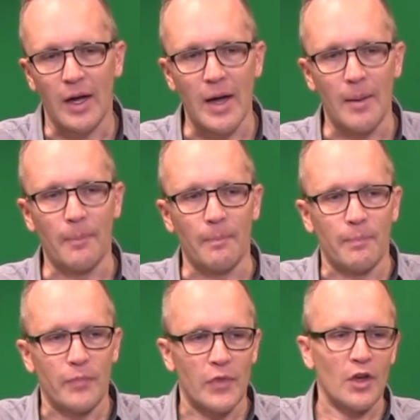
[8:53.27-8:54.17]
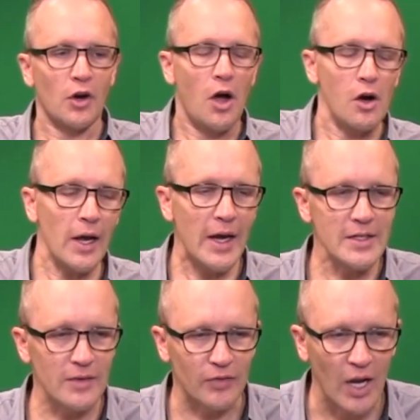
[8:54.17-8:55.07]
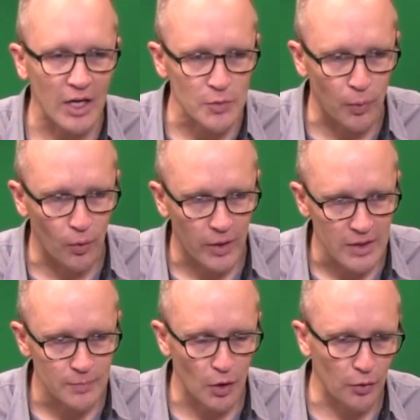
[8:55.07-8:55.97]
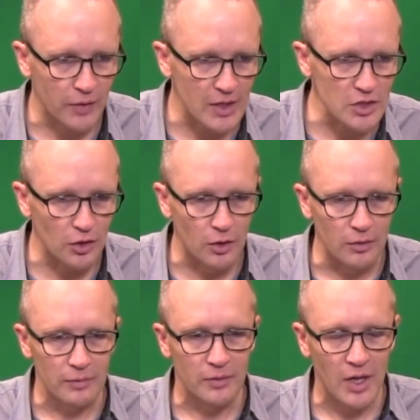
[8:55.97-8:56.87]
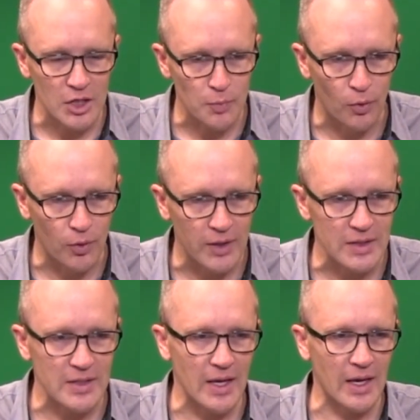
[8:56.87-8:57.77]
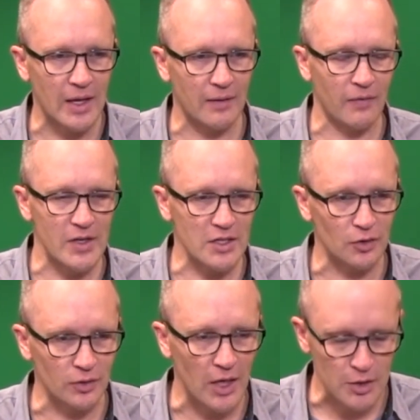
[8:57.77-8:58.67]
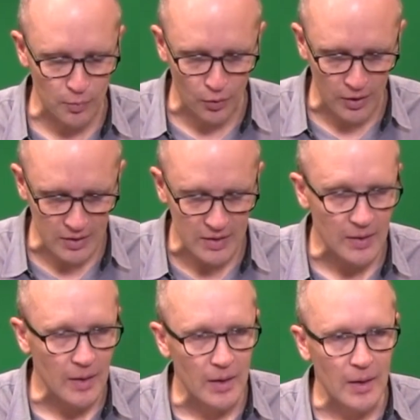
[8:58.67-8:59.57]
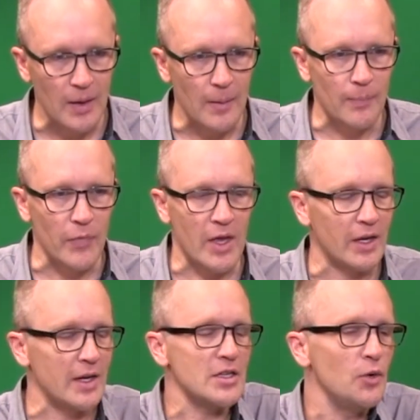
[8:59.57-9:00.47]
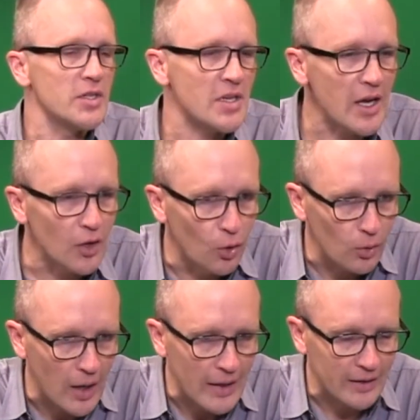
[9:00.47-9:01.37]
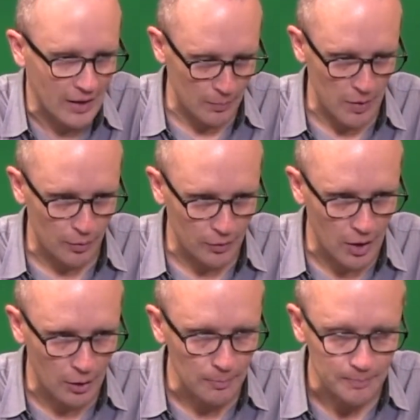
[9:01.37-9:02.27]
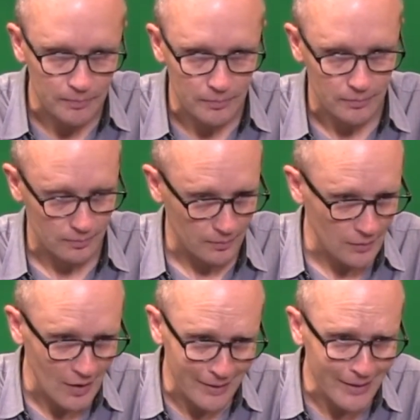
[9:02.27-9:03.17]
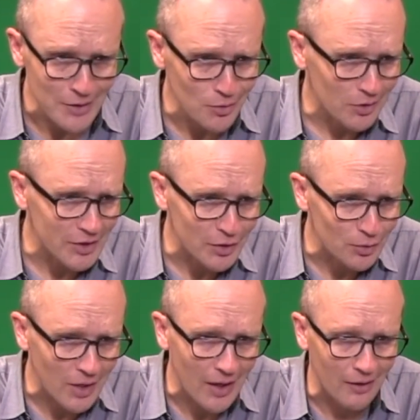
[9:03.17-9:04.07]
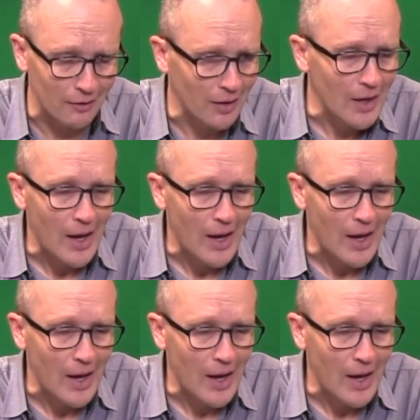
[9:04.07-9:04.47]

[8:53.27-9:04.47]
There are all kinds of touch points, both digital touch points and physical touch points. And it doesn't always take a whole lot to let people know that you really do care.